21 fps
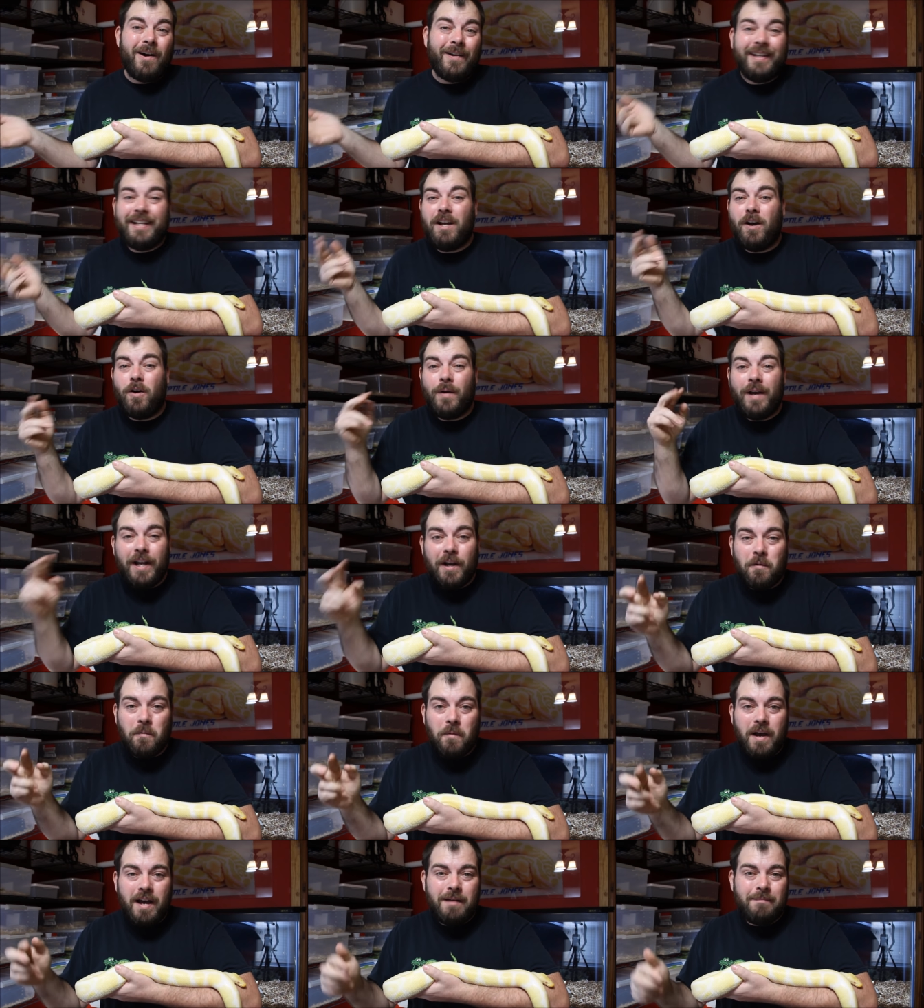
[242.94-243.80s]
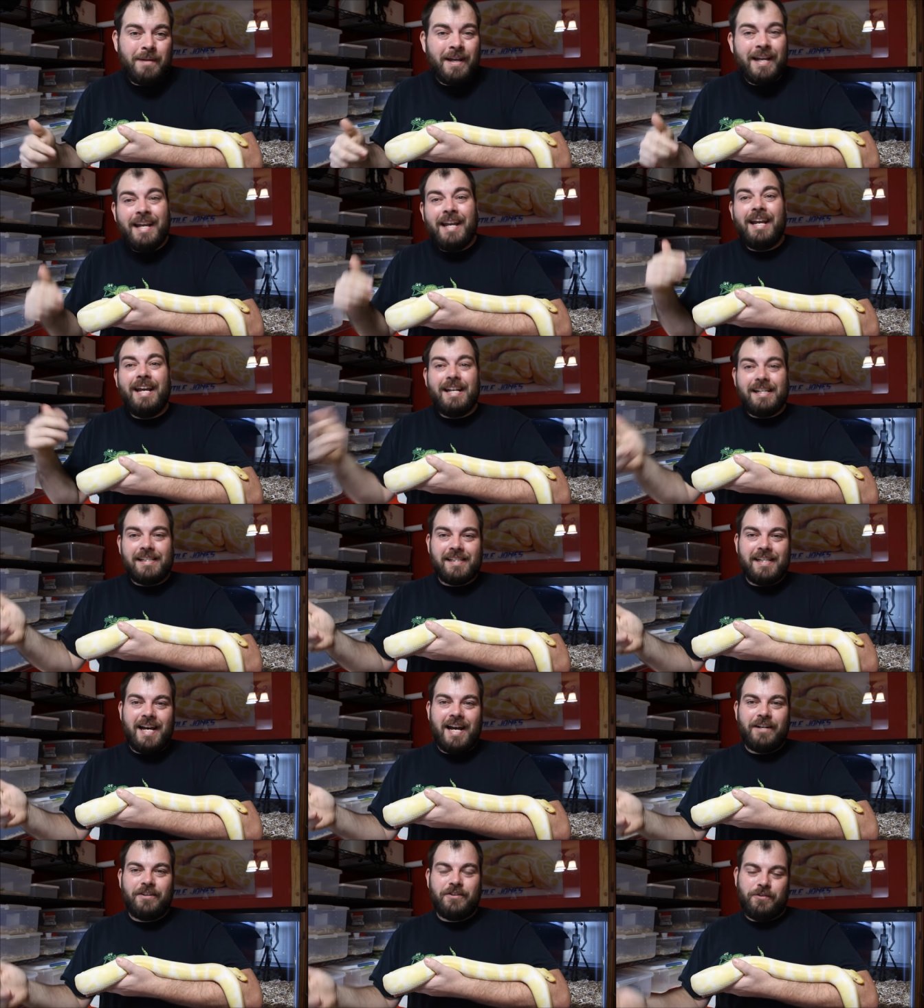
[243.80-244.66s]
on the old interweb, it's
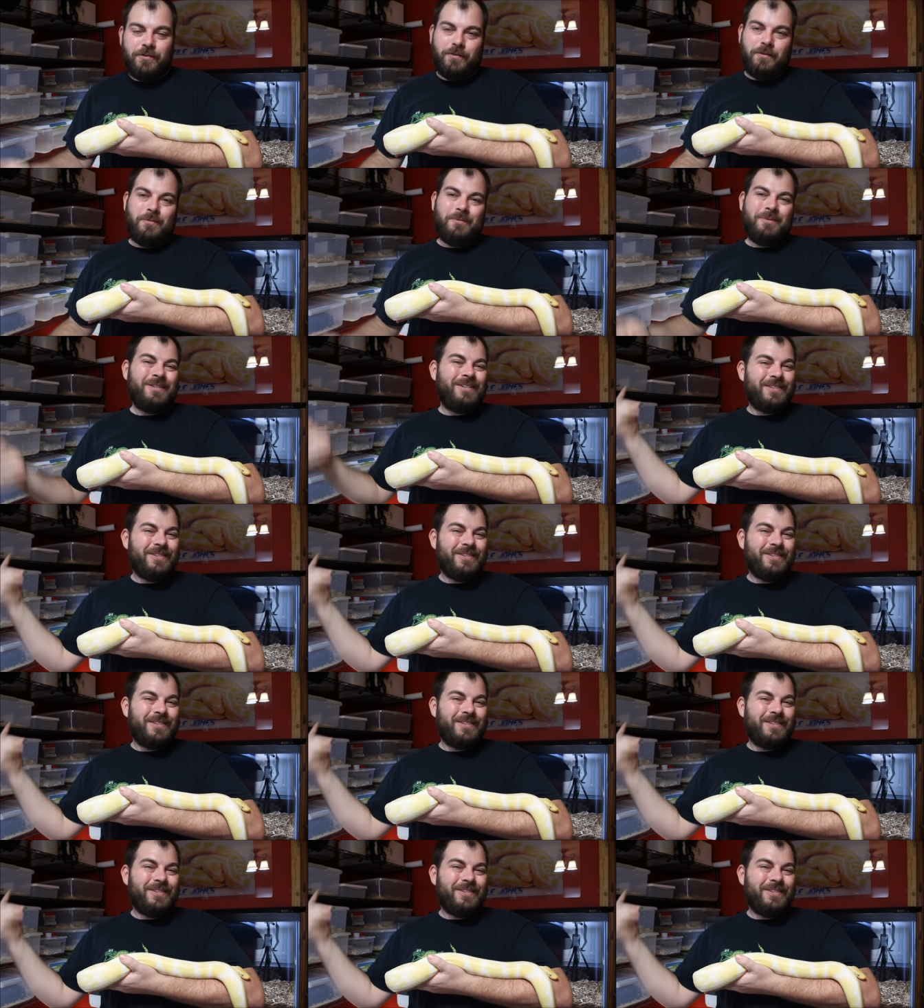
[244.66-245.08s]
not true.